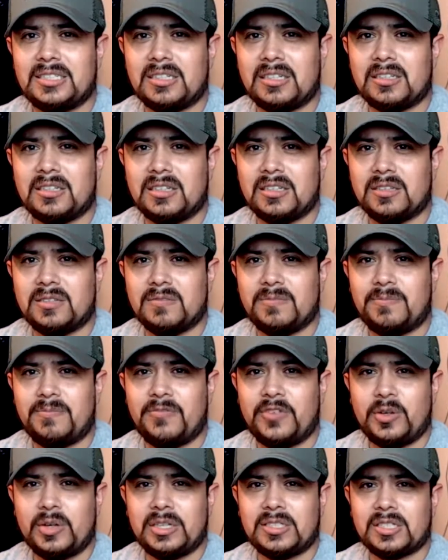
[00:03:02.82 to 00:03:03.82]
a
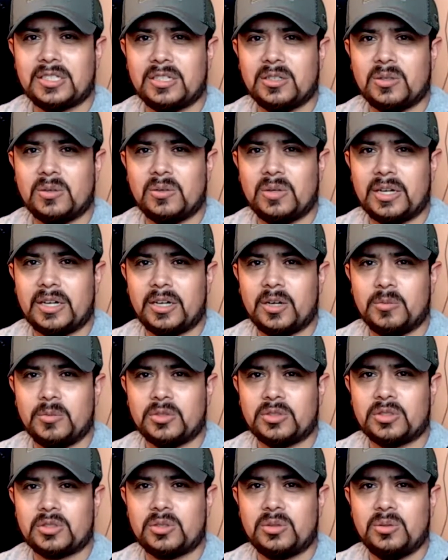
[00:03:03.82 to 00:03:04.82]
few days ago. I
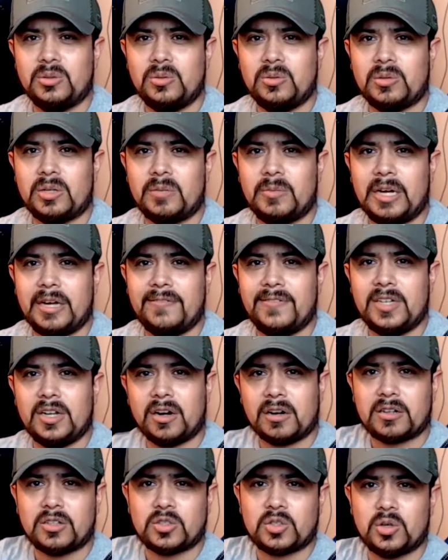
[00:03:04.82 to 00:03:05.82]
almost threw one of my
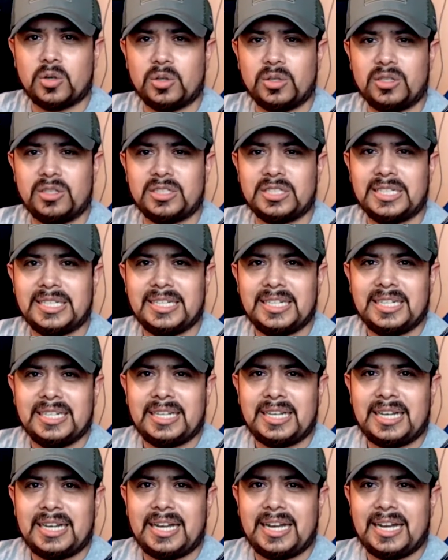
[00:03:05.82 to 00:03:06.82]
VR controllers
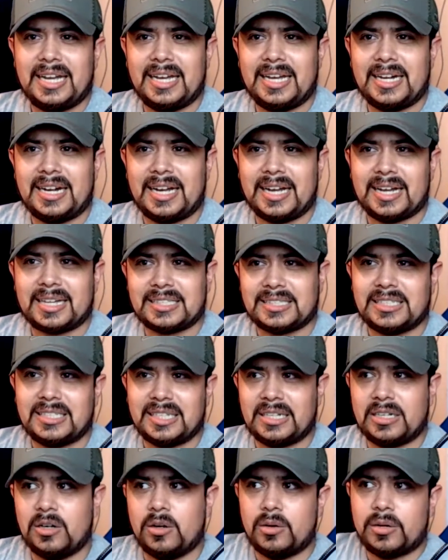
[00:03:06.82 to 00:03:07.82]
and I accidentally
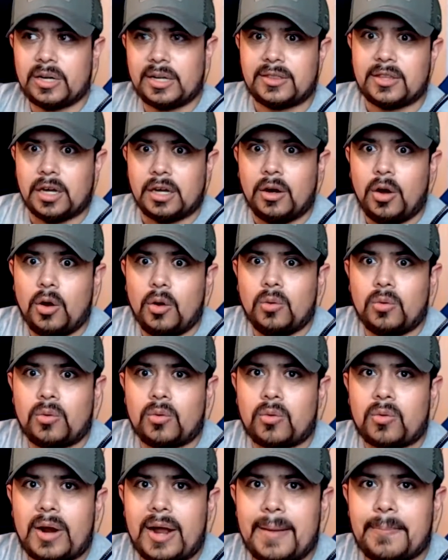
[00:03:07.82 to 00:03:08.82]
let go, and I thought, oh
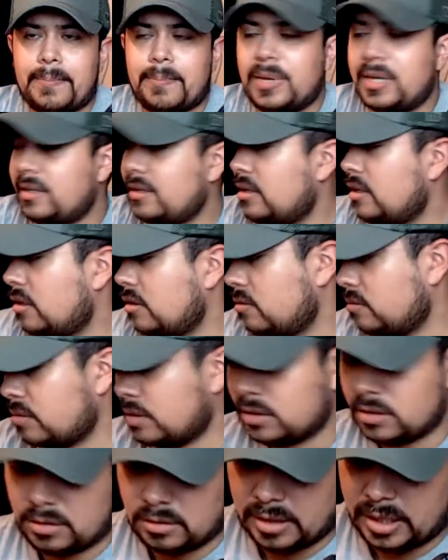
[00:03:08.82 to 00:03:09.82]
crap, but no, the
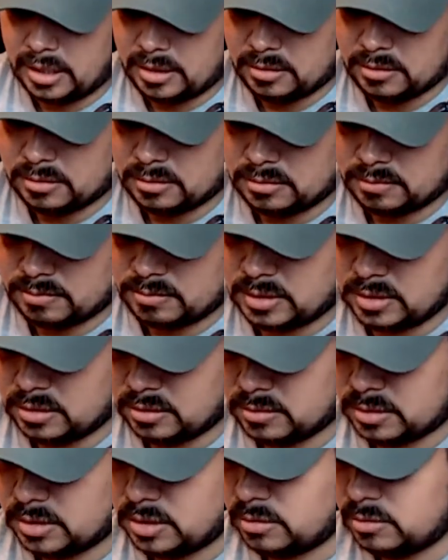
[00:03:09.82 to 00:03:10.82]
little handle, the
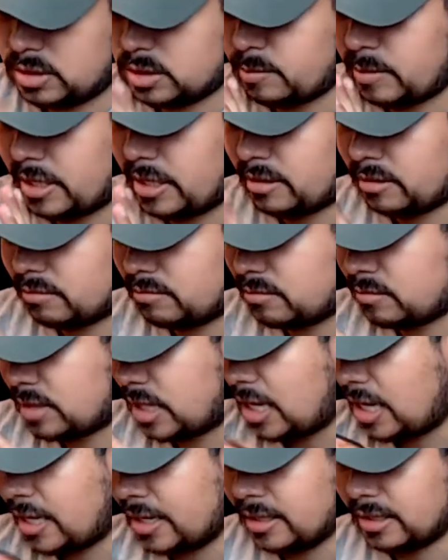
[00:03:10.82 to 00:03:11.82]
little wristband
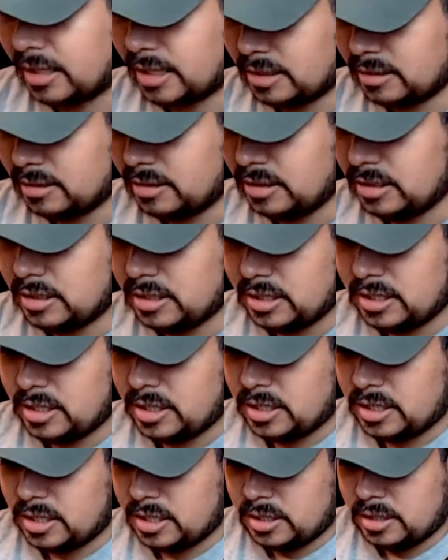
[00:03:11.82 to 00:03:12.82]
caught it, and
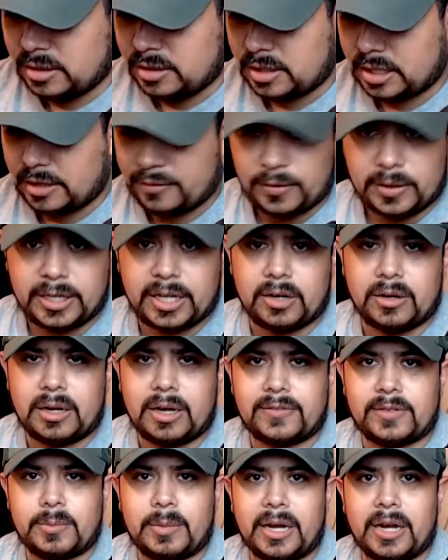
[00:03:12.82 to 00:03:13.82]
thankfully I don't
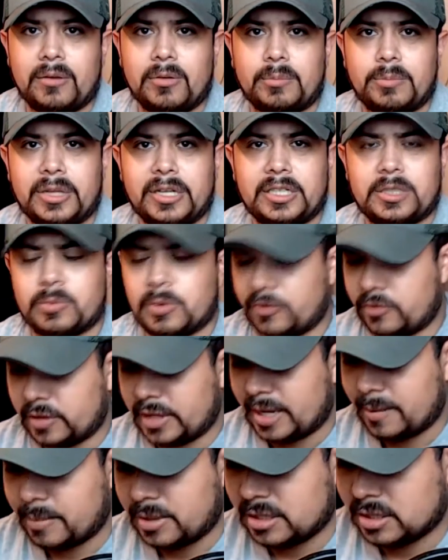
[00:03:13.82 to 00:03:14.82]
have to buy a replacement for
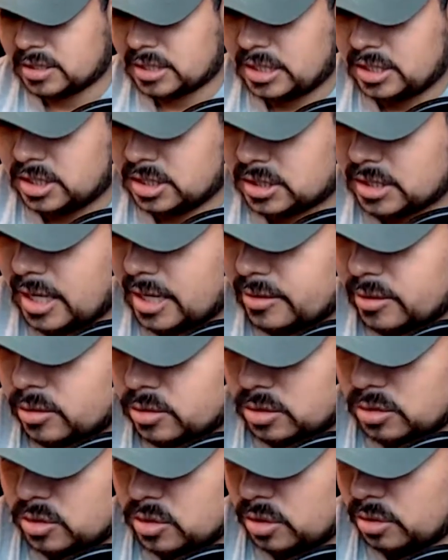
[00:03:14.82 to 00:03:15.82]
that because I just got those
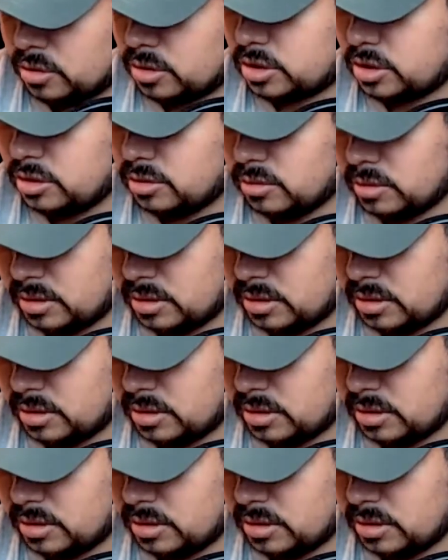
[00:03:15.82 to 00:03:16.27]
controllers too, and